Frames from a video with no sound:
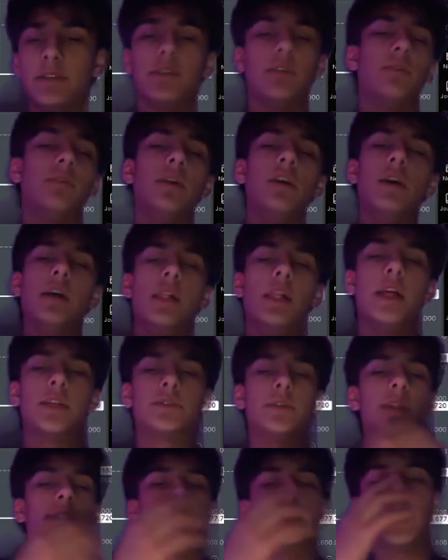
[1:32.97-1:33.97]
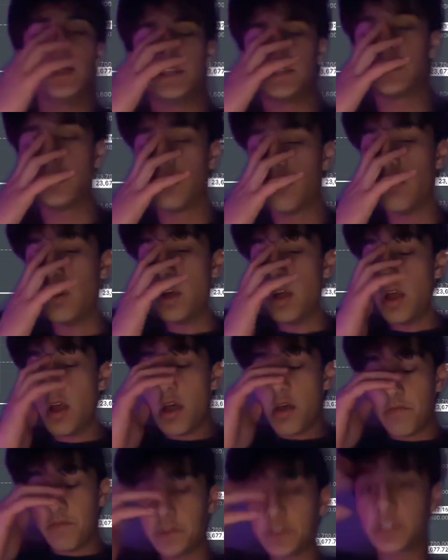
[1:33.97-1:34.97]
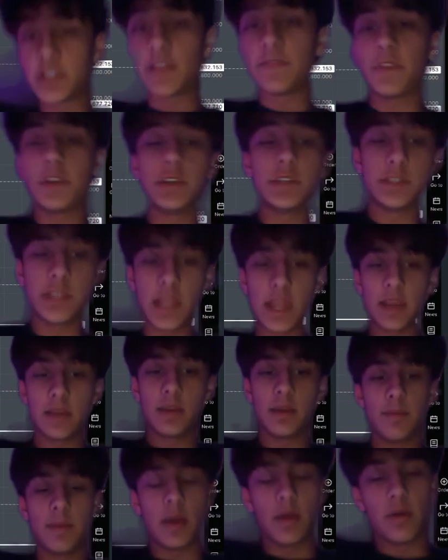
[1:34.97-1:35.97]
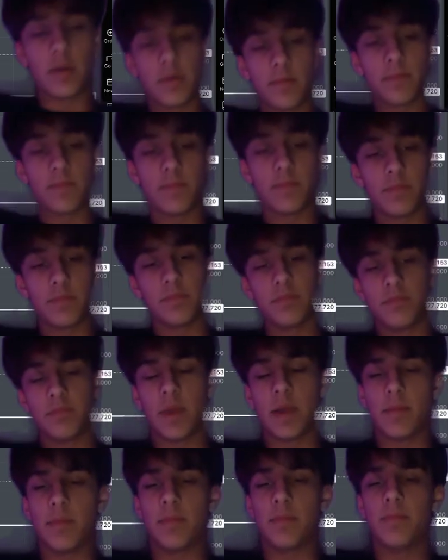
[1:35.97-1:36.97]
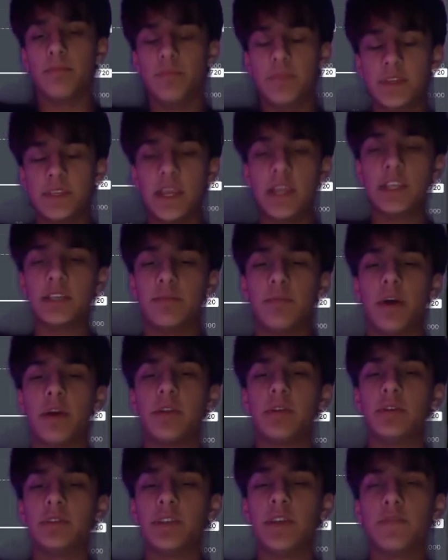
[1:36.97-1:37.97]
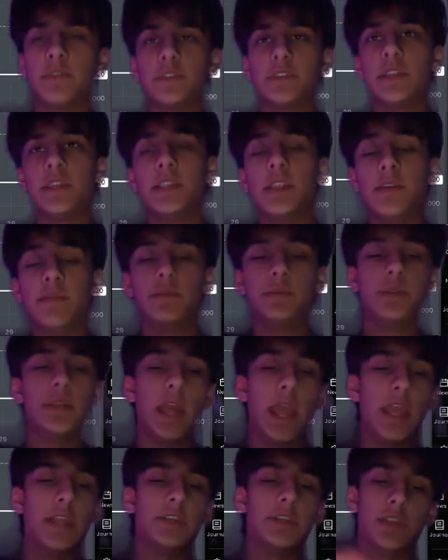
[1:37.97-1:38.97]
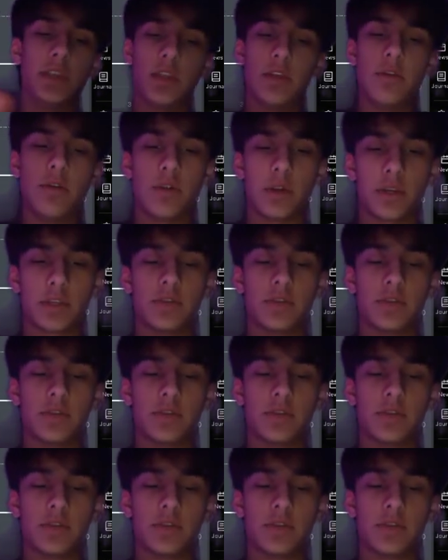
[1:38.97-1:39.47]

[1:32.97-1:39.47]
So let's get into that. So first thing you have to understand about this Asia model is you have to understand the difference between Asia and New York.